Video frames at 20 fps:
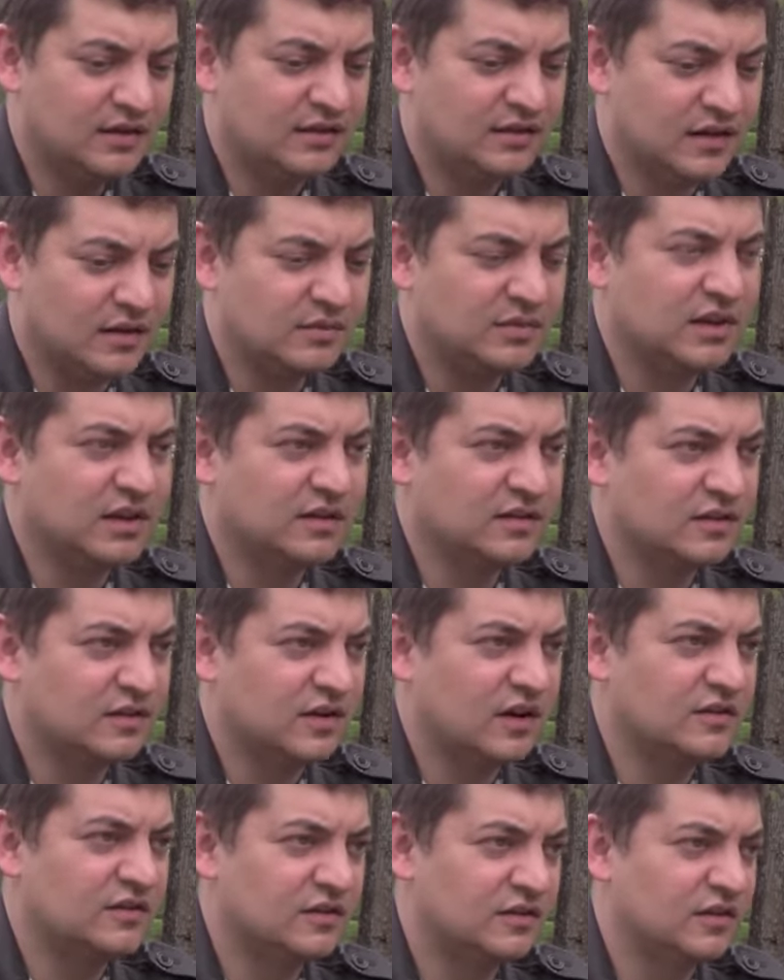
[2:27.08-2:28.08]
something
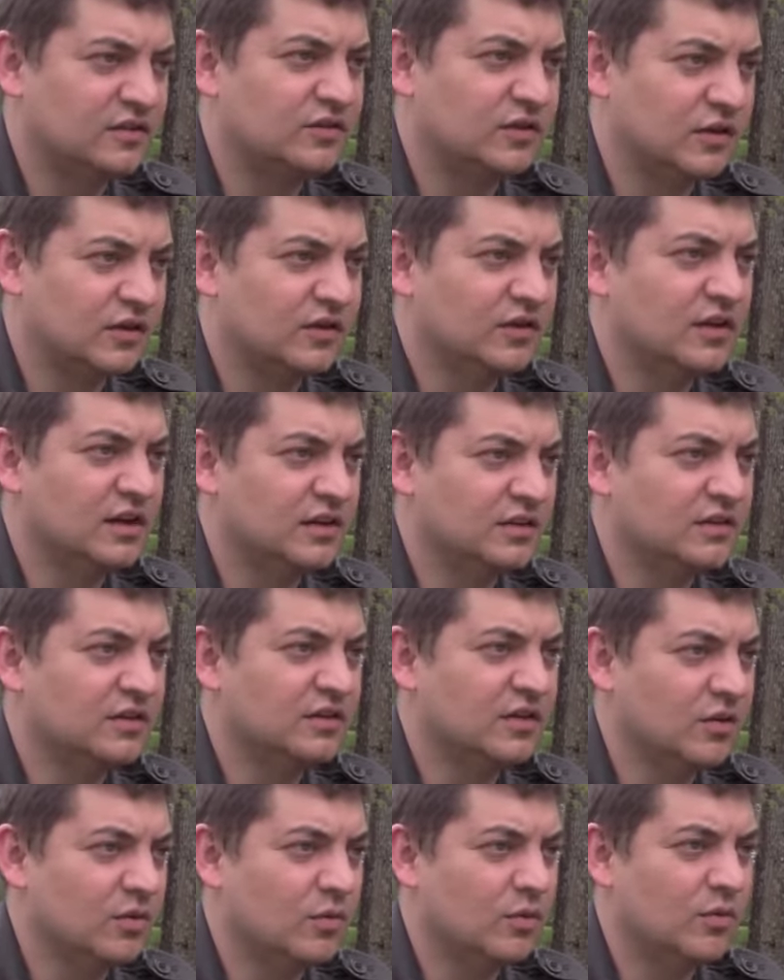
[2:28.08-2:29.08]
starts to trickle
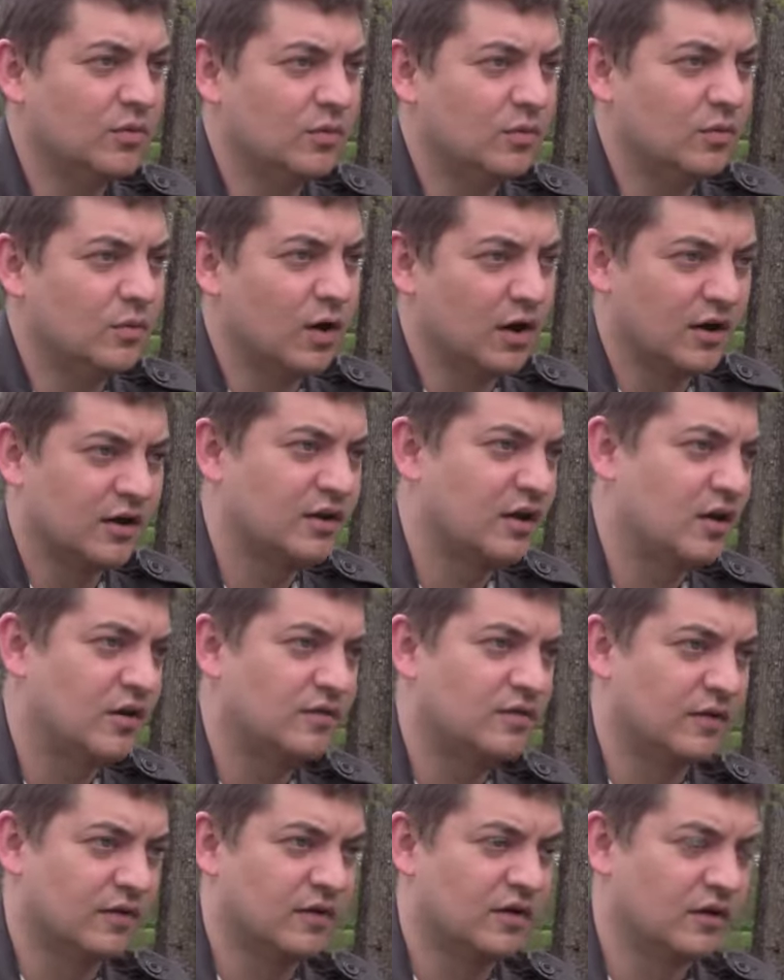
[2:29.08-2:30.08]
into the work
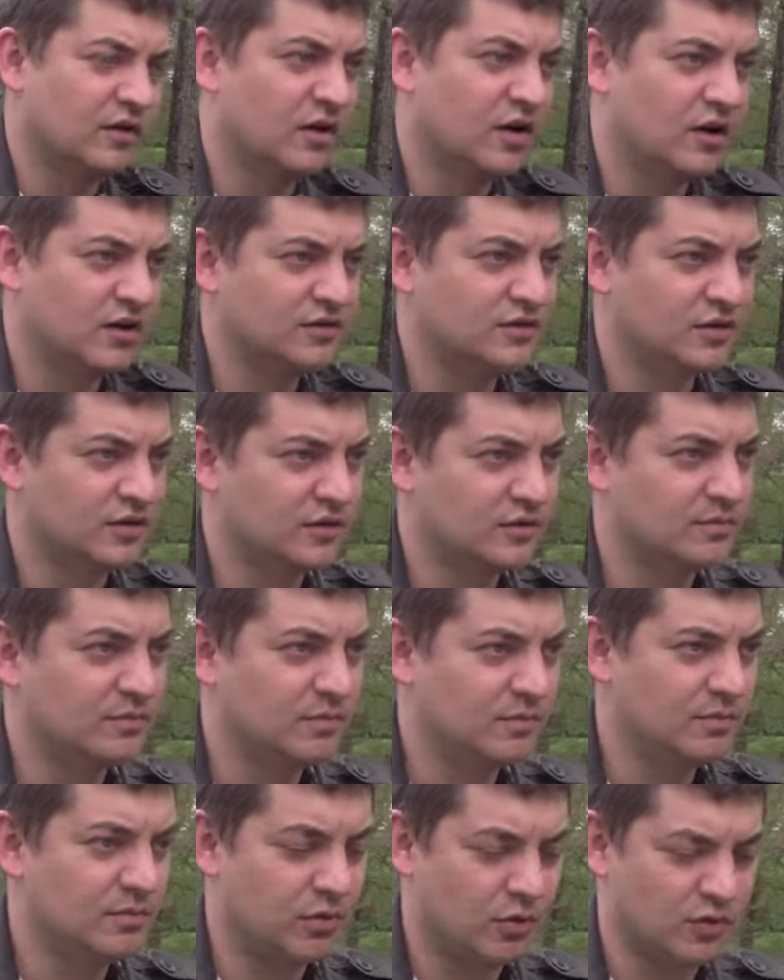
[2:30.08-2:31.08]
over a larger
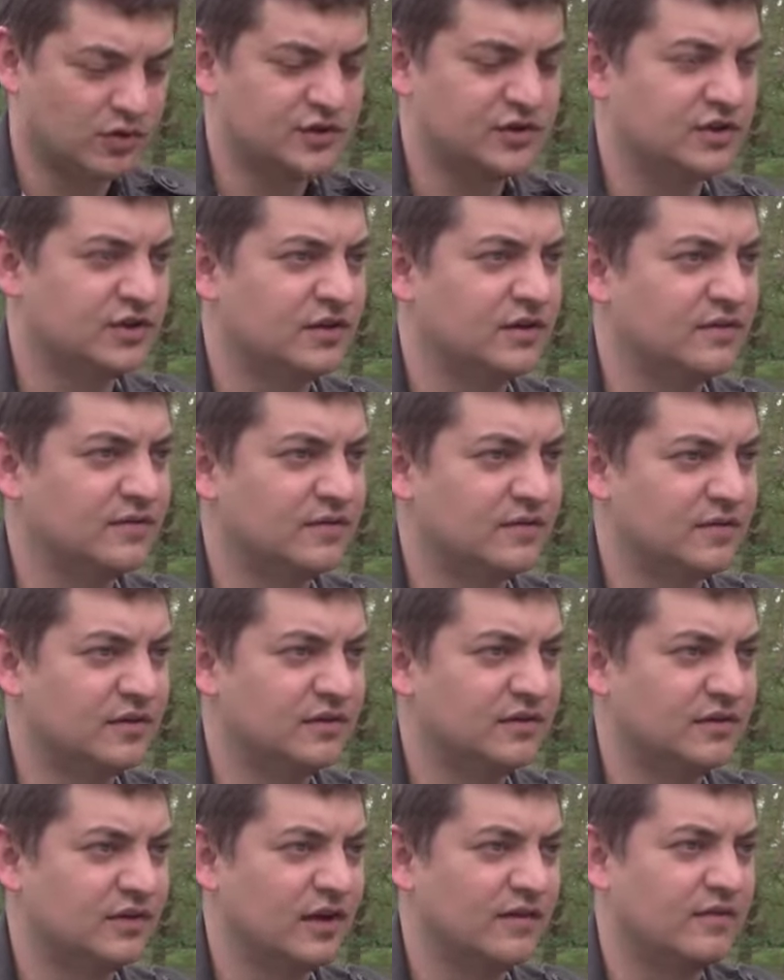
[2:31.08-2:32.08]
portion of
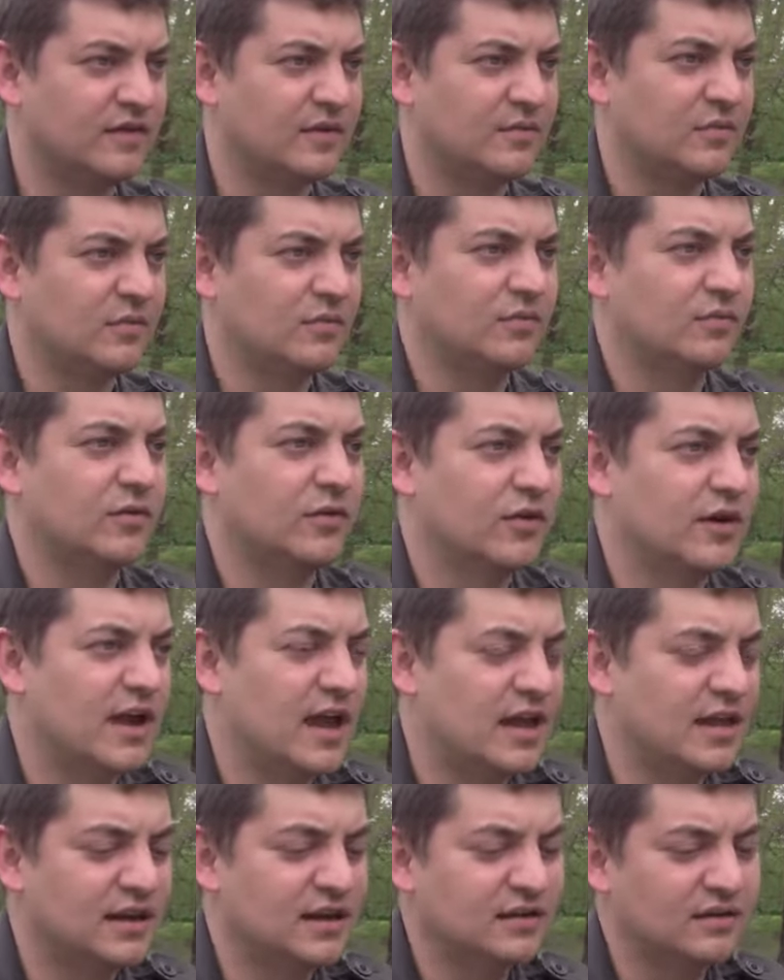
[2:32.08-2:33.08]
the stuff I'm
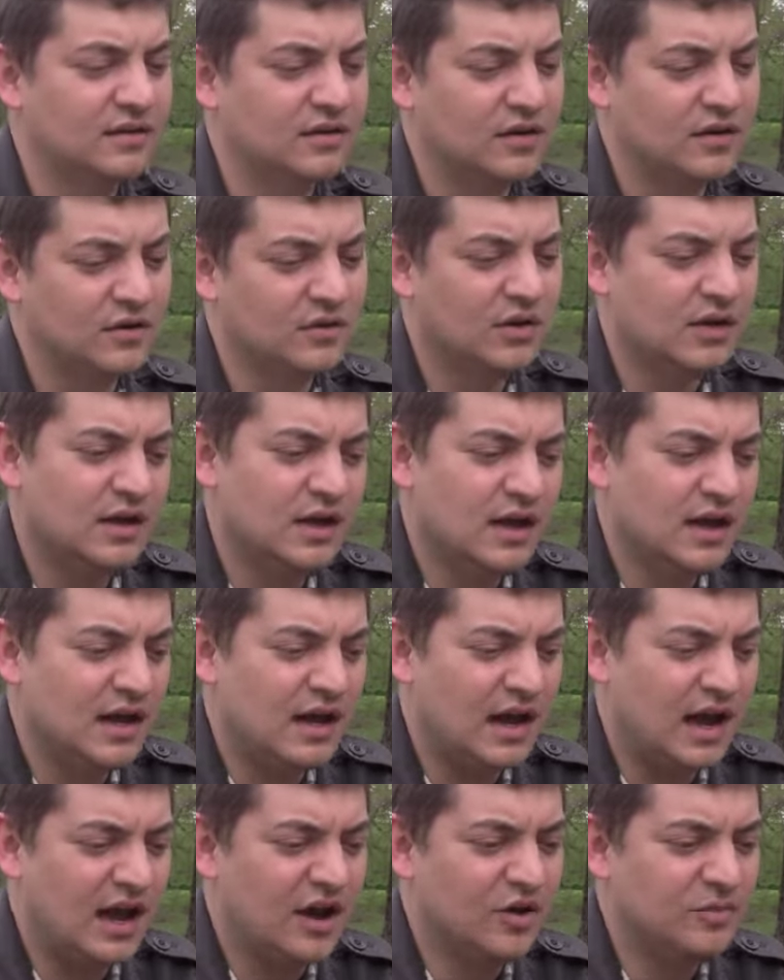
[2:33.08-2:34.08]
creating. So
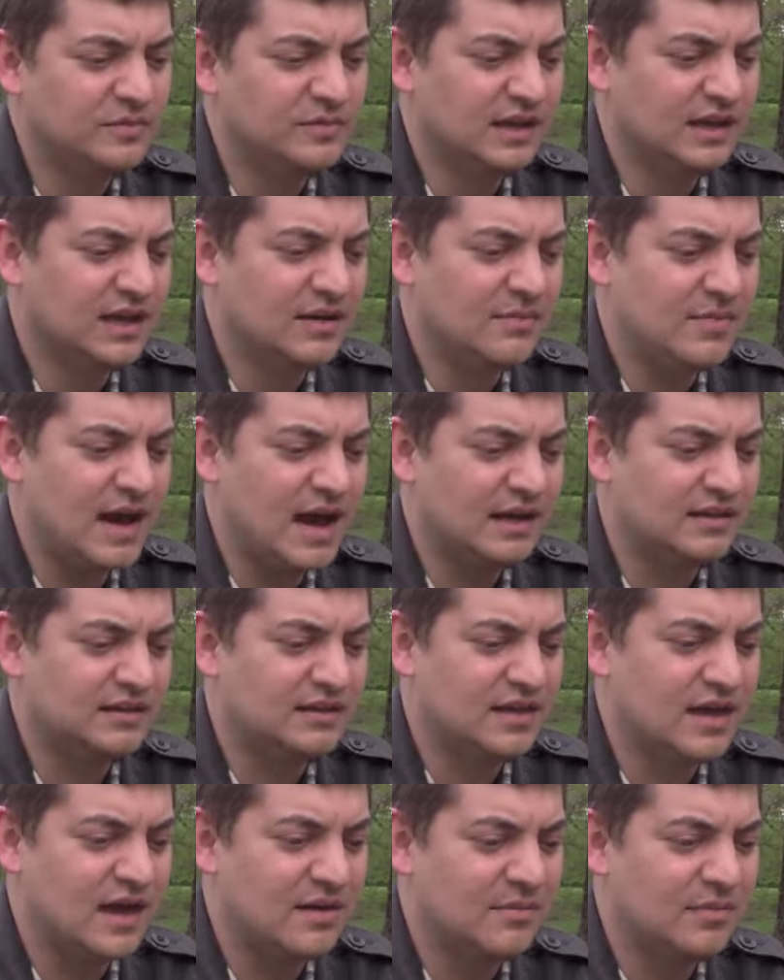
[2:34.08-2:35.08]
I hope to get back
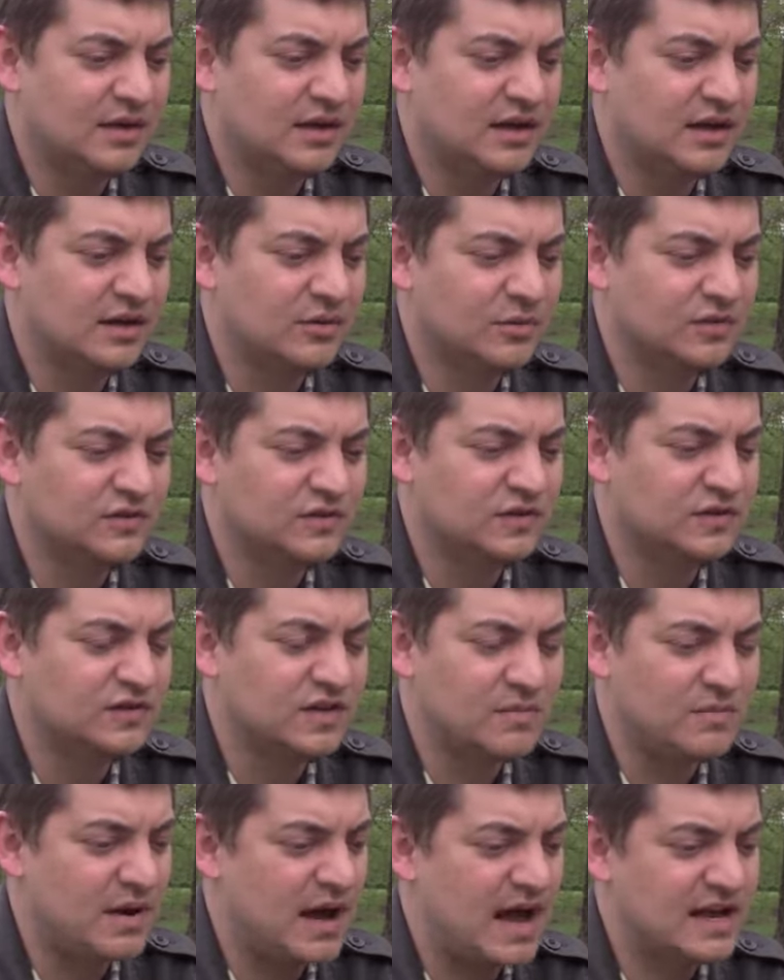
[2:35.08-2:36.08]
to that, but it was
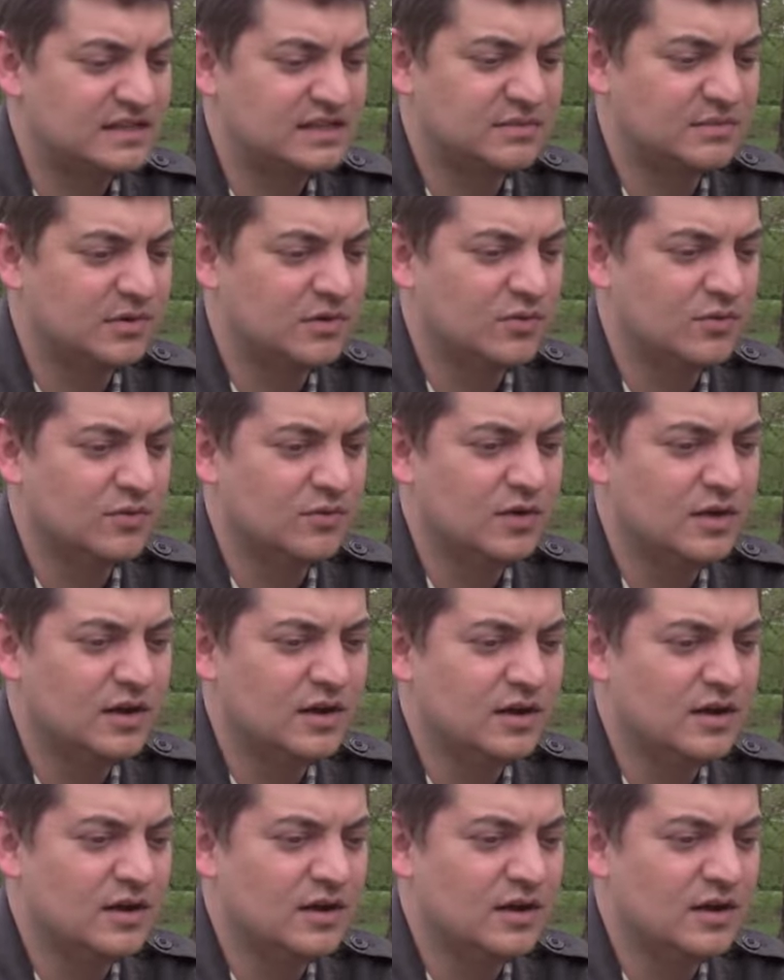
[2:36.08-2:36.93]
just impossible